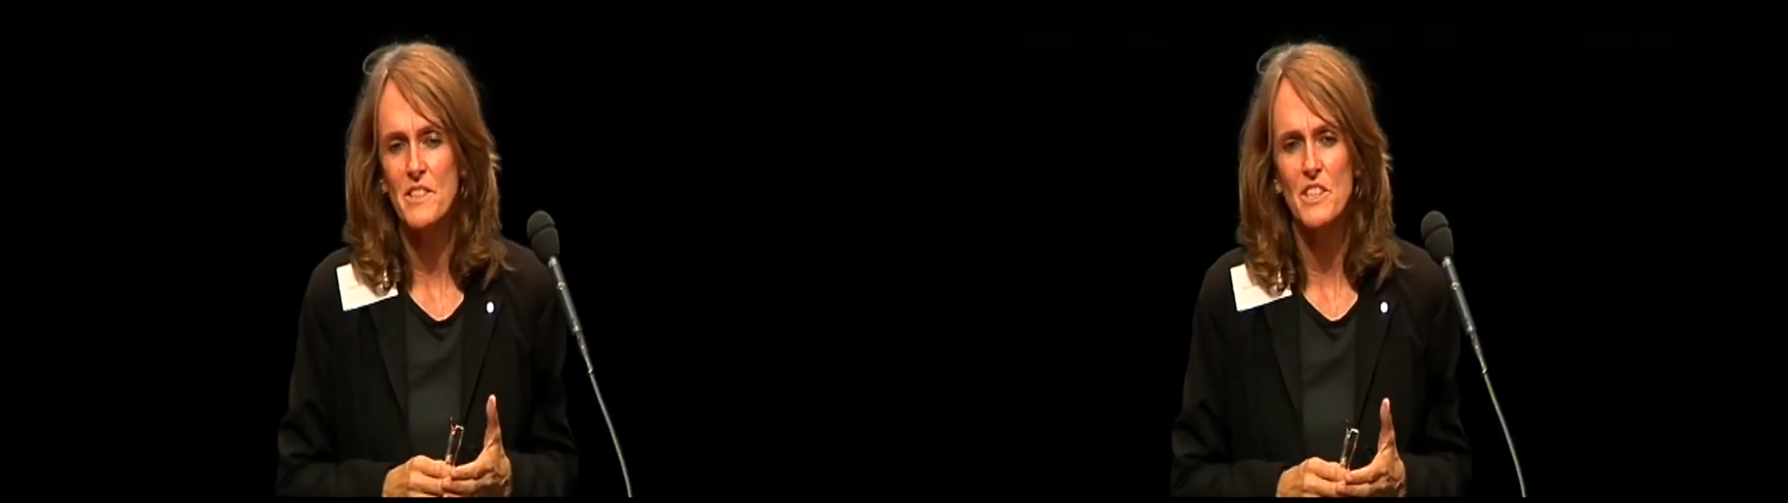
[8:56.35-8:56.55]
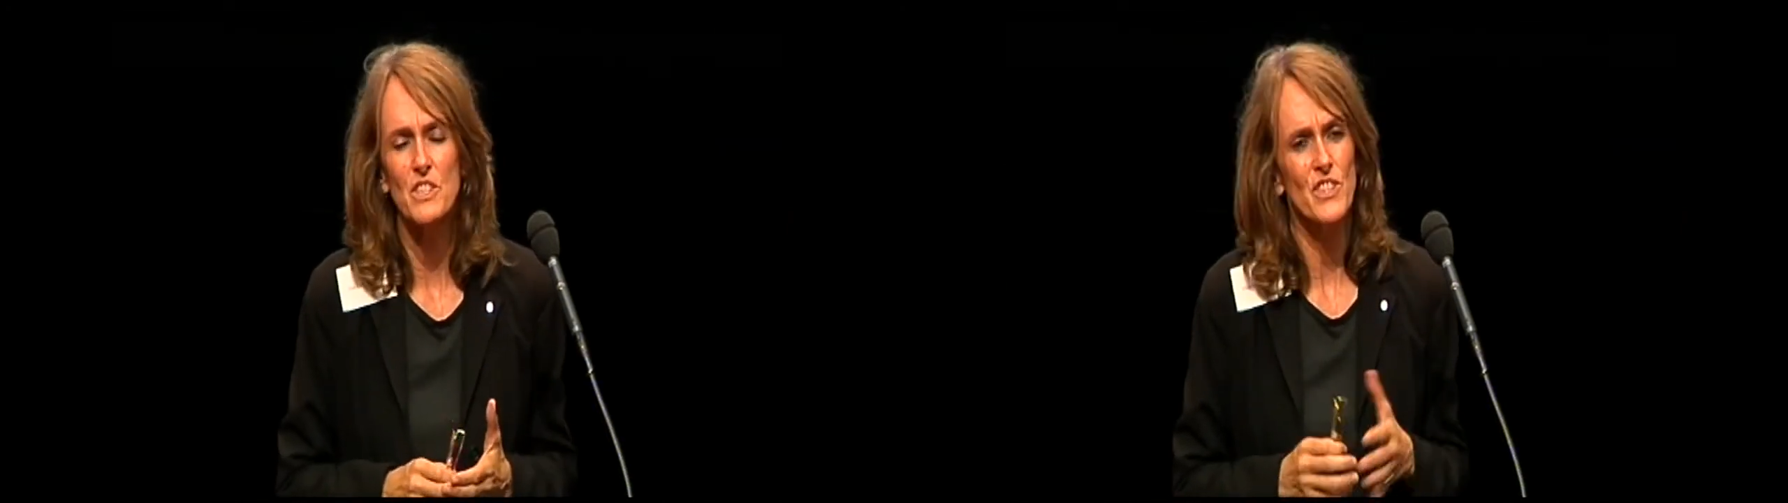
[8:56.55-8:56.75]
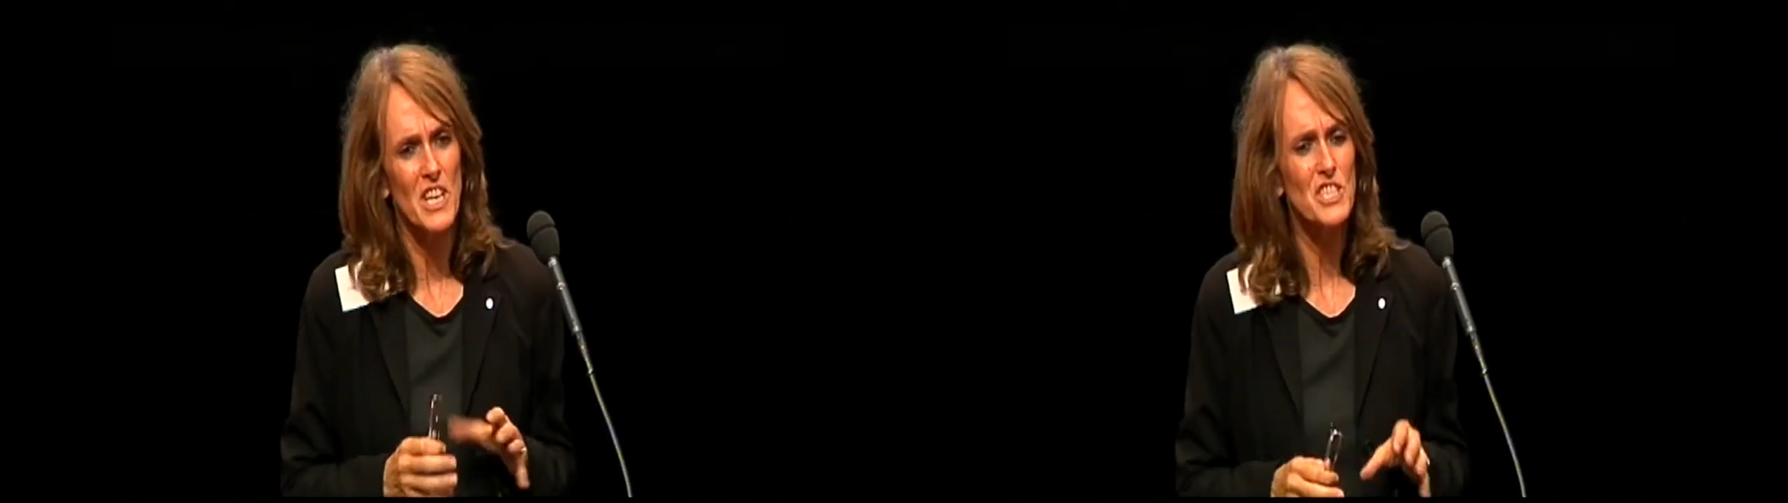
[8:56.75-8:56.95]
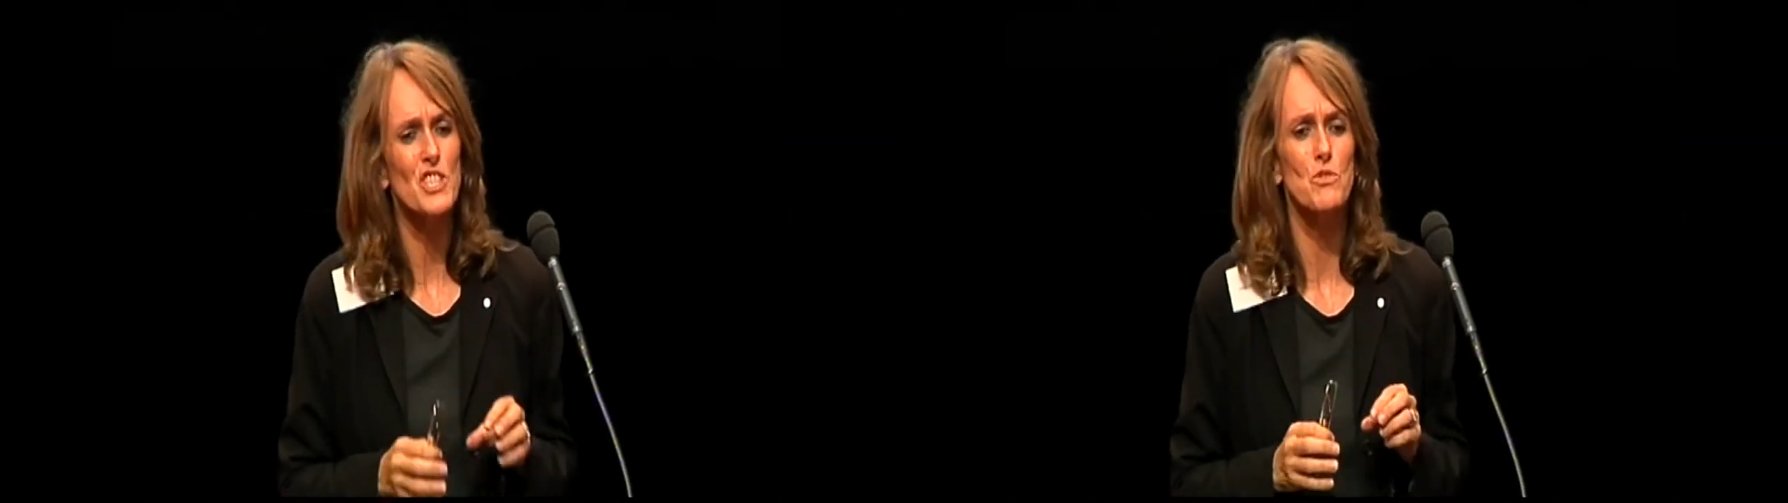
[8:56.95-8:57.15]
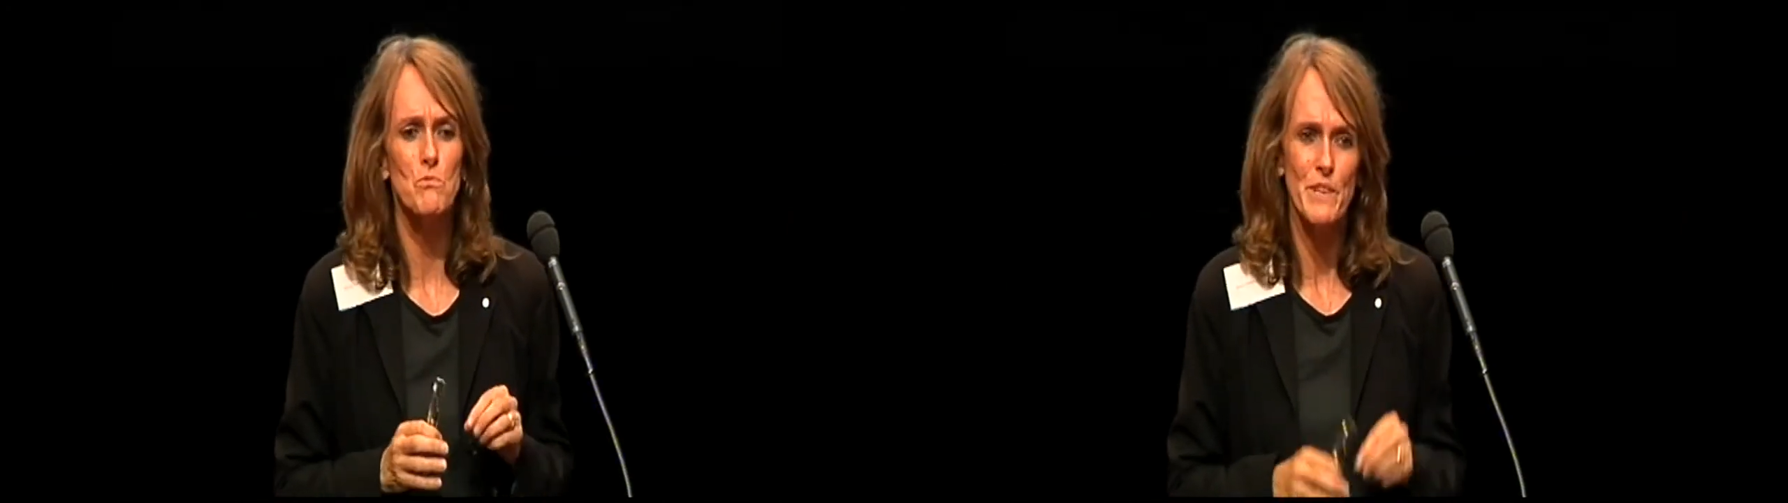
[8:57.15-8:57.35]
that science
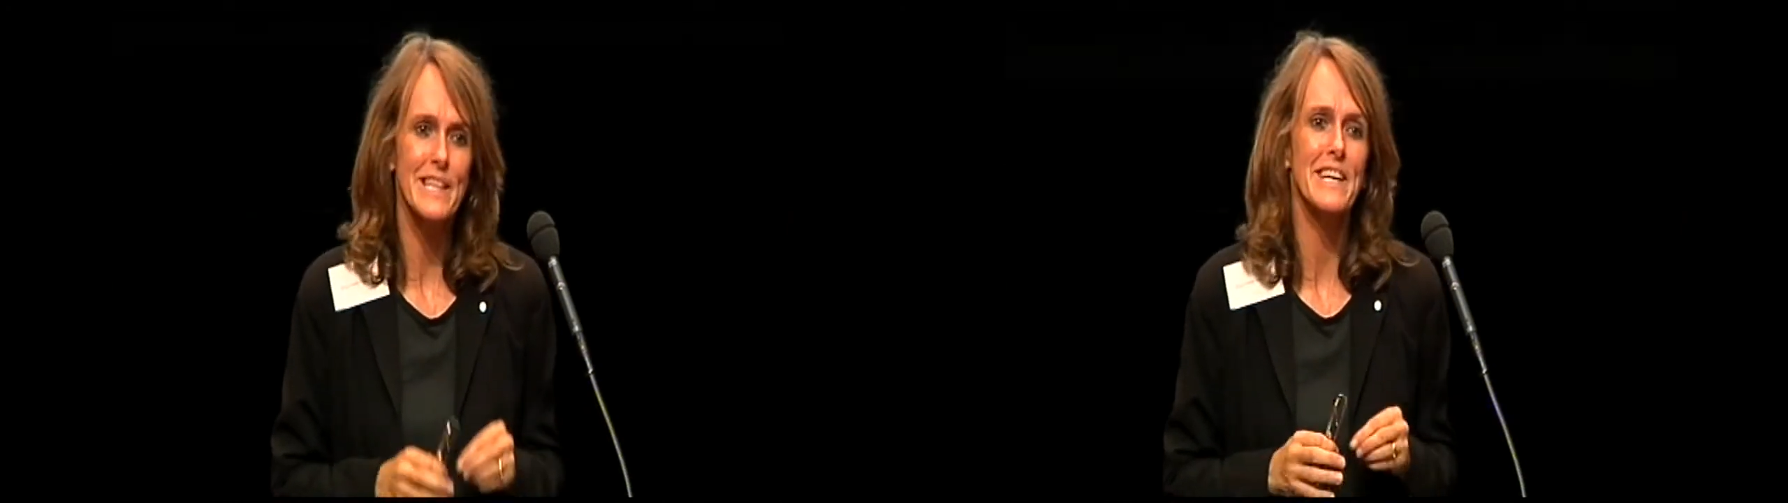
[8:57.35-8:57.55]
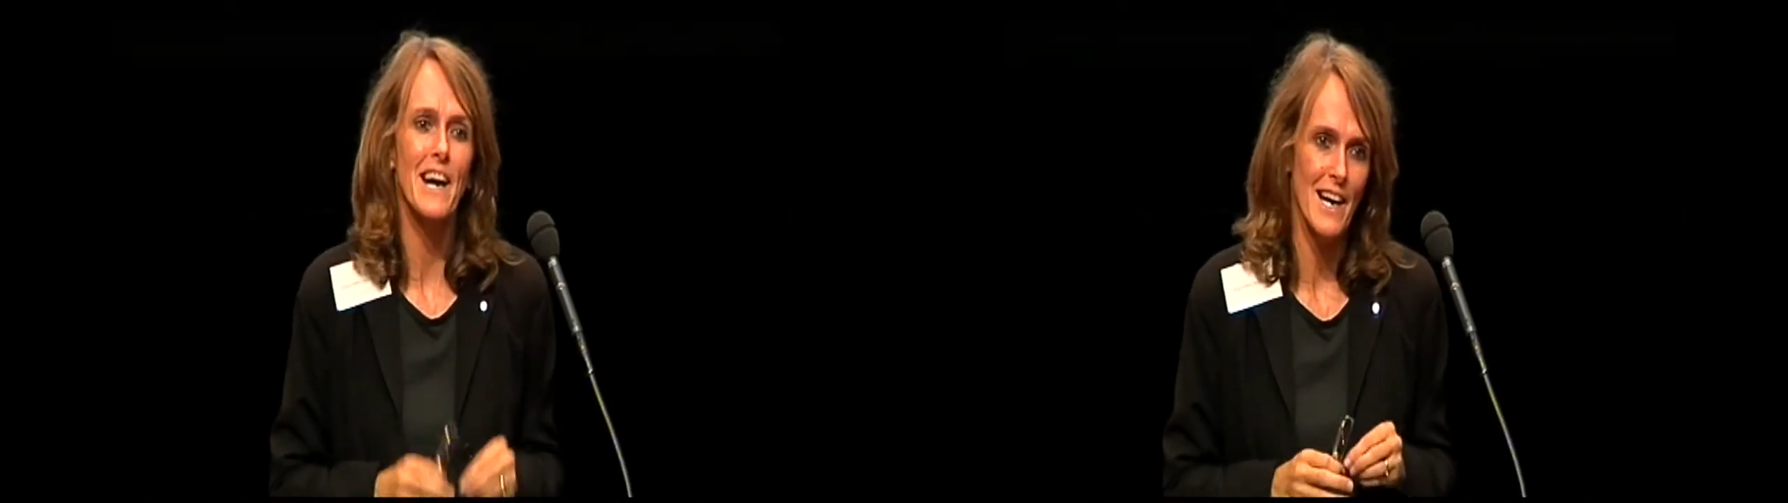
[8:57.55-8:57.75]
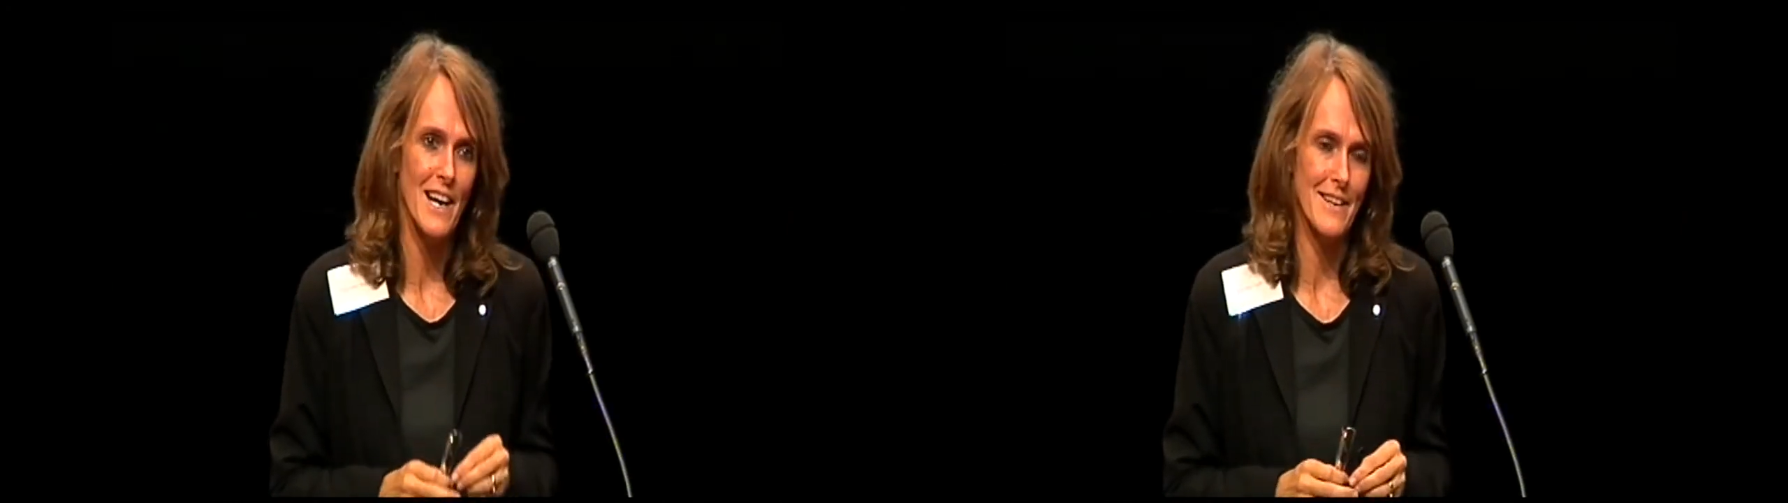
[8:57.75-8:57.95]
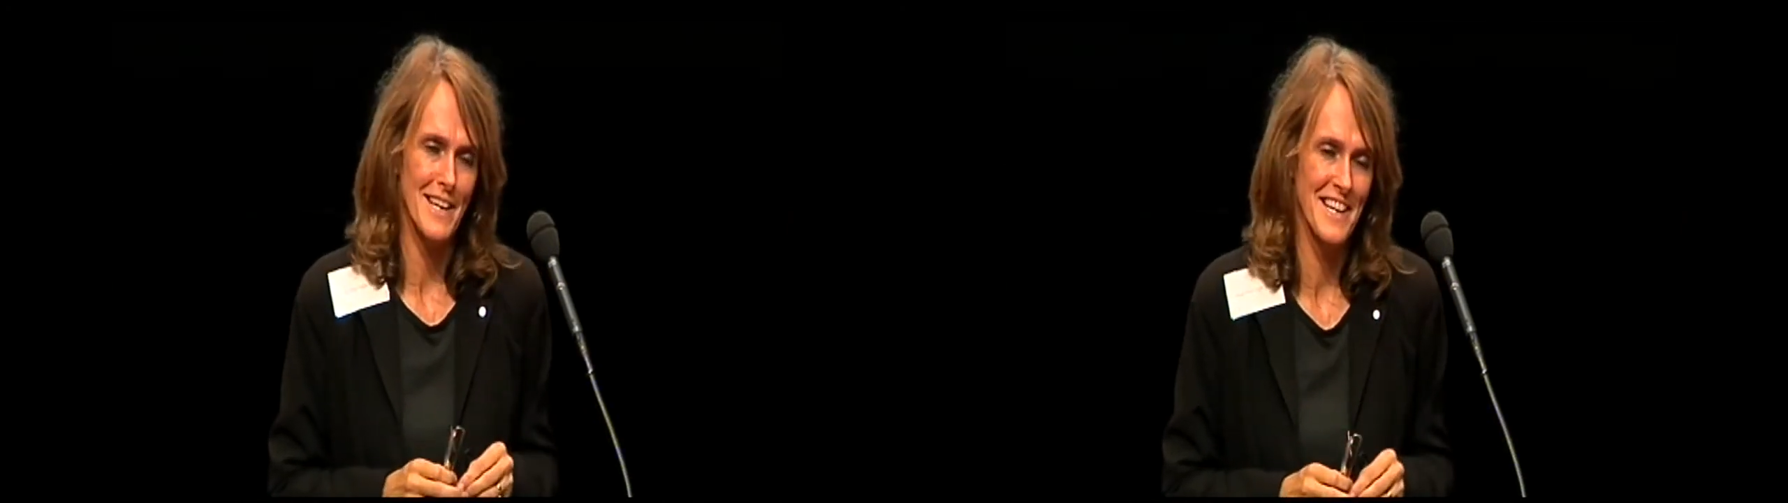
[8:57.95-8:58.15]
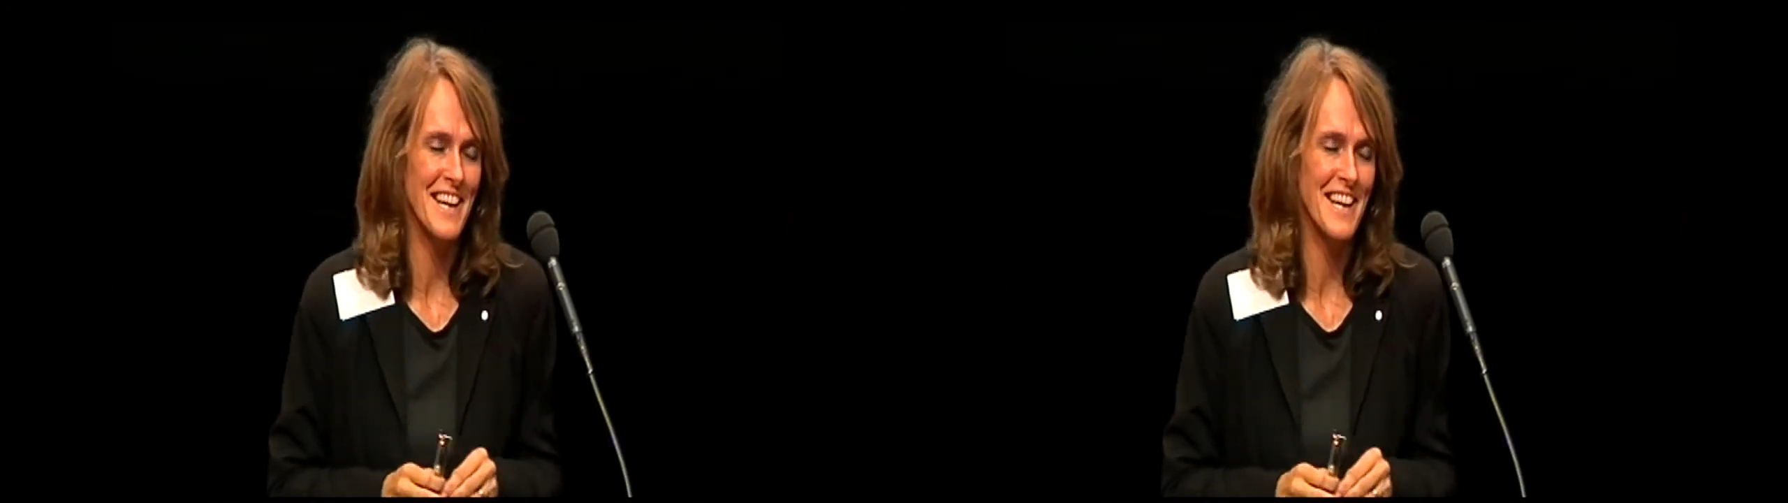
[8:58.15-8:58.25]
is really hard.